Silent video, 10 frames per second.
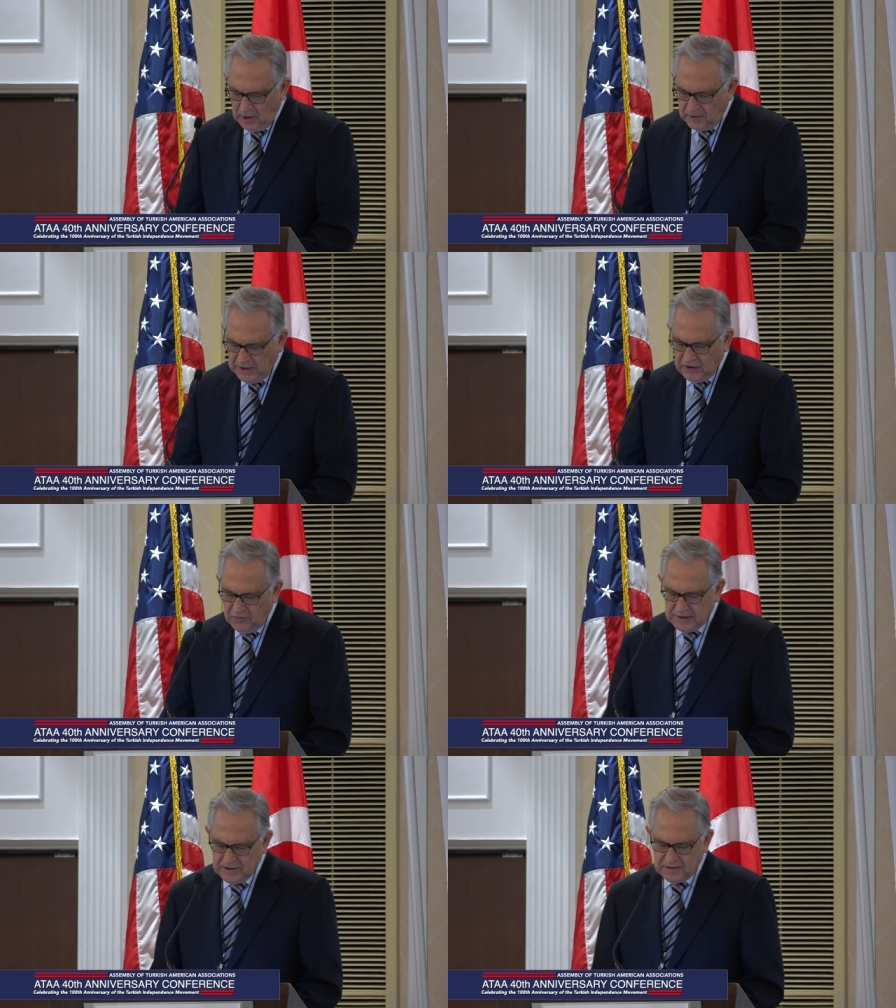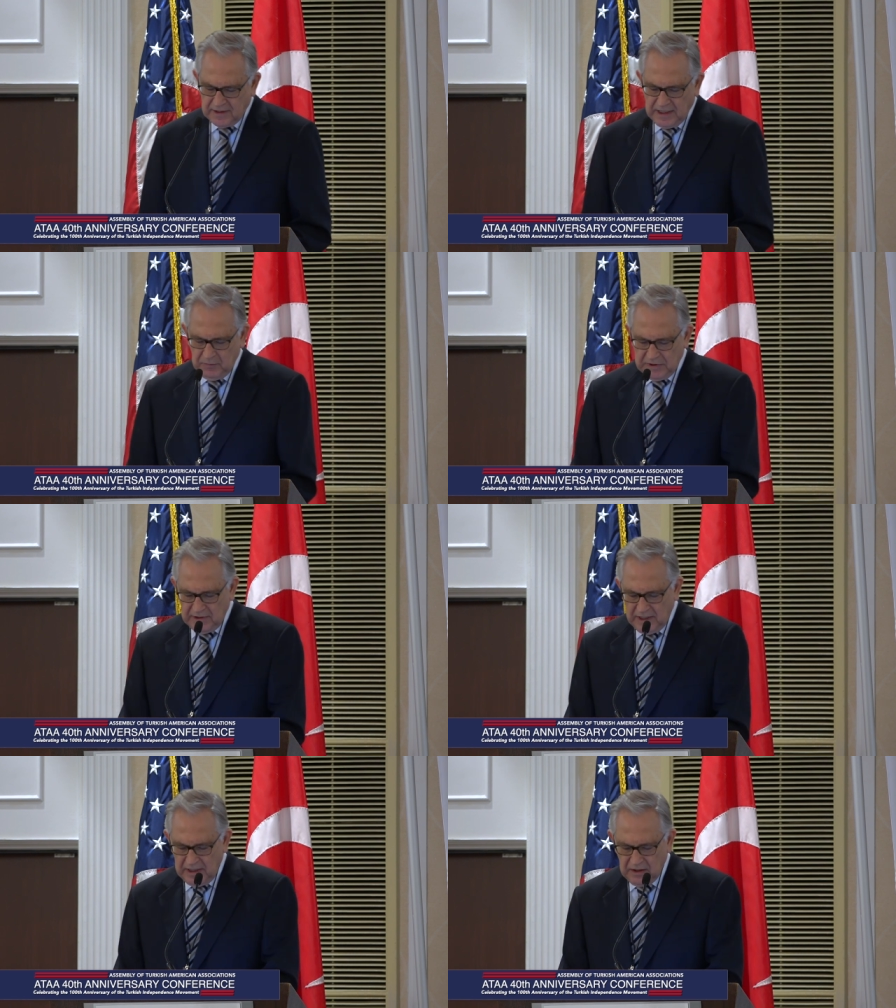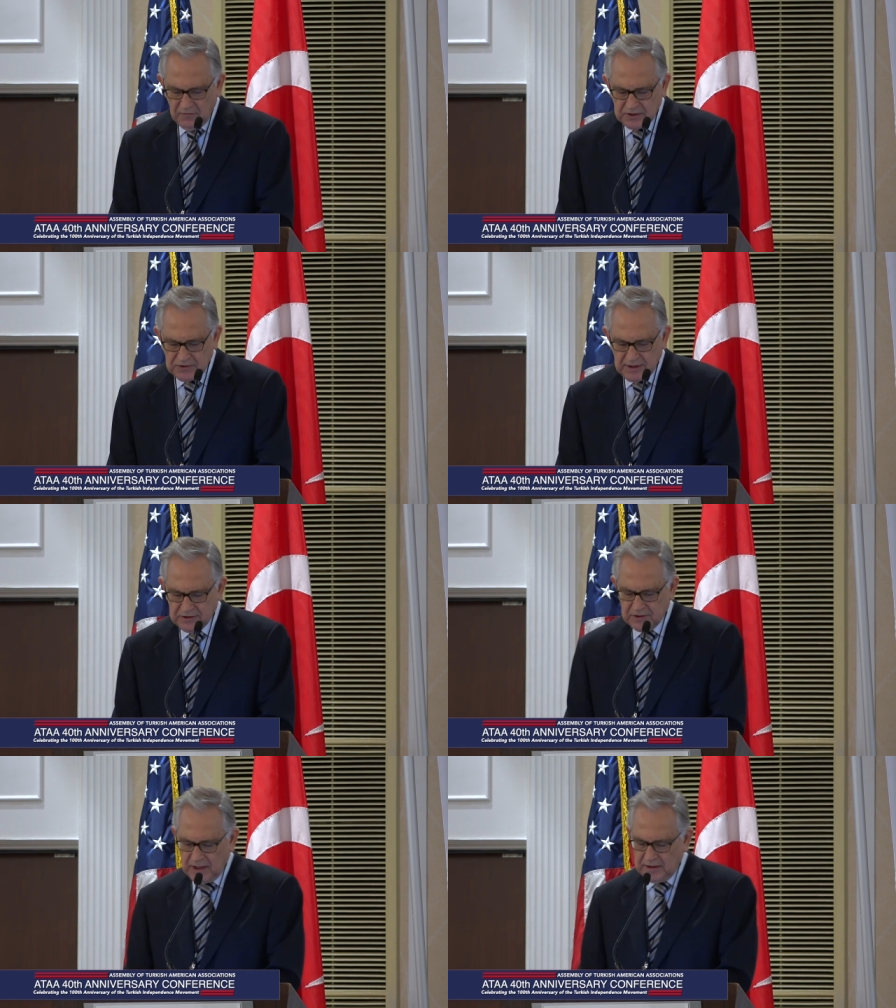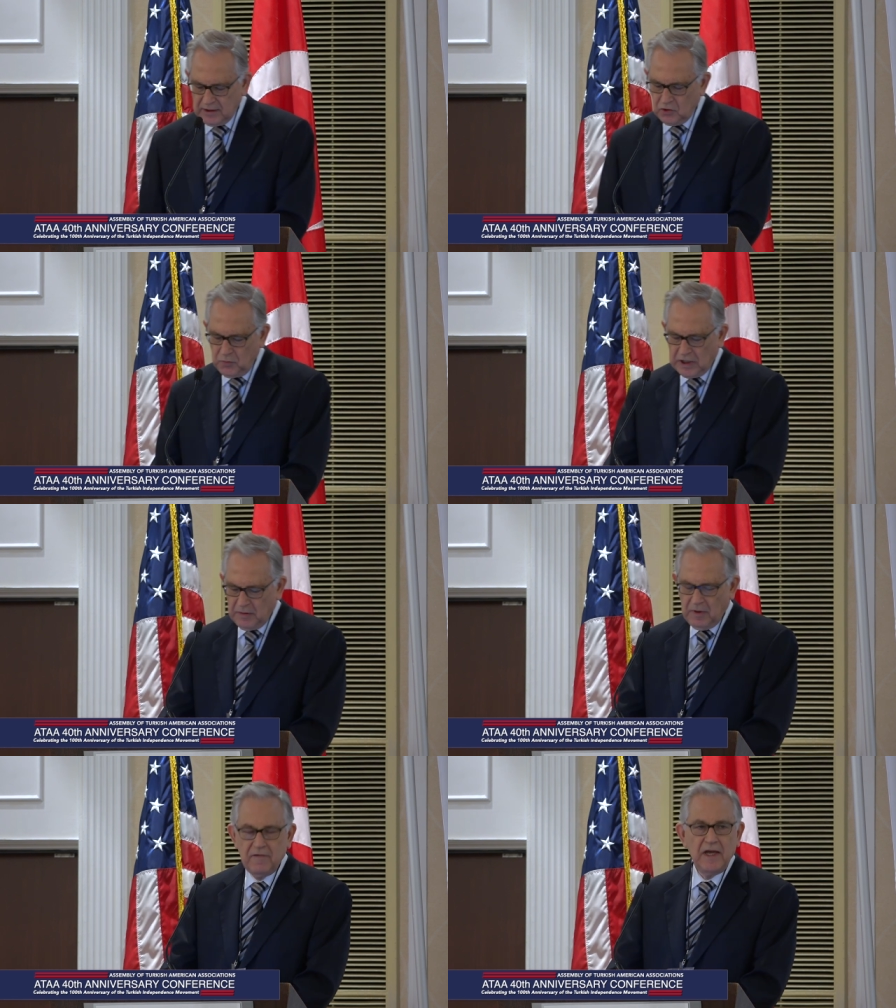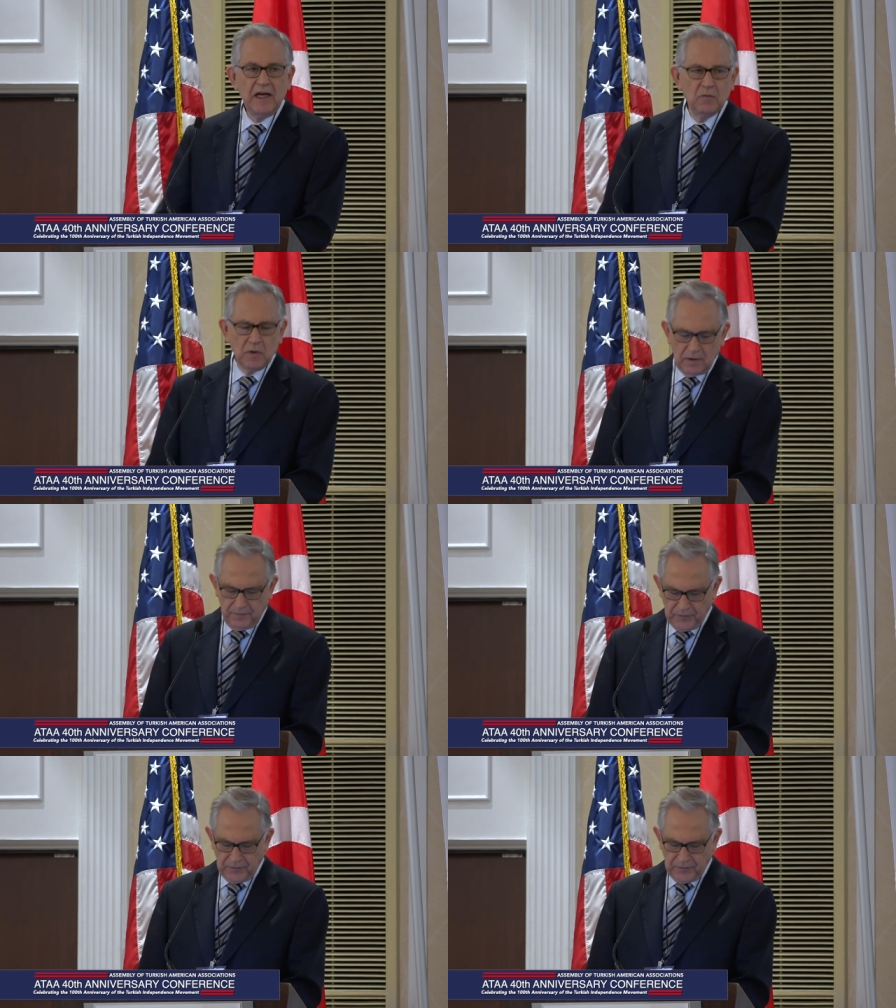That was the time internet was just starting to become available,